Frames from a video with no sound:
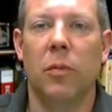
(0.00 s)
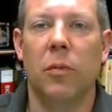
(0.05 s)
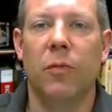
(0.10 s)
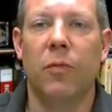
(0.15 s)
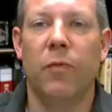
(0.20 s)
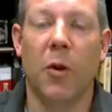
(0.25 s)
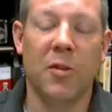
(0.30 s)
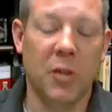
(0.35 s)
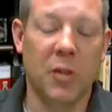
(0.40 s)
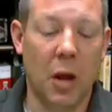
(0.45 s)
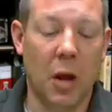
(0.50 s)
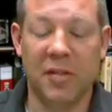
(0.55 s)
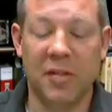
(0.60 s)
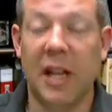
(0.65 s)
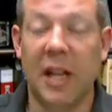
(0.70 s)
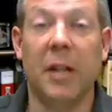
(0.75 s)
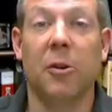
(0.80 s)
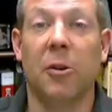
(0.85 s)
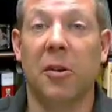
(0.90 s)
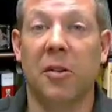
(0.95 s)
first off,
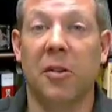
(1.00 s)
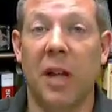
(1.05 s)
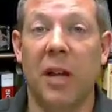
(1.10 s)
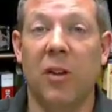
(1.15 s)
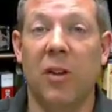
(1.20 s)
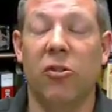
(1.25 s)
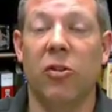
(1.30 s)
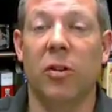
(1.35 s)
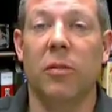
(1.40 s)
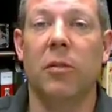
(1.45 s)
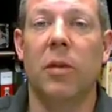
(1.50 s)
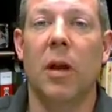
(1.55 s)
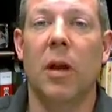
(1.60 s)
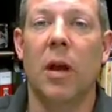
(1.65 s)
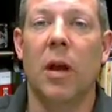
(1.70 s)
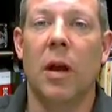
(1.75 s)
standardization.